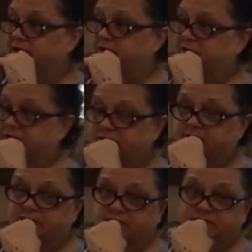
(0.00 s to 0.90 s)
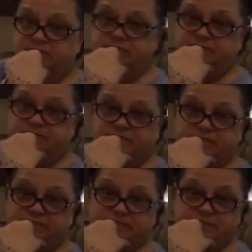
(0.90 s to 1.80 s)
there's the one that's on
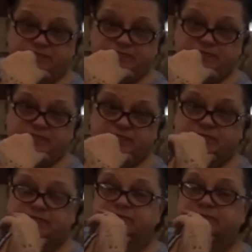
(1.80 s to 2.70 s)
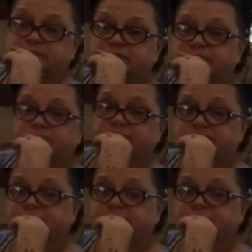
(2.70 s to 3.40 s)
wheels, and it just has an exhaust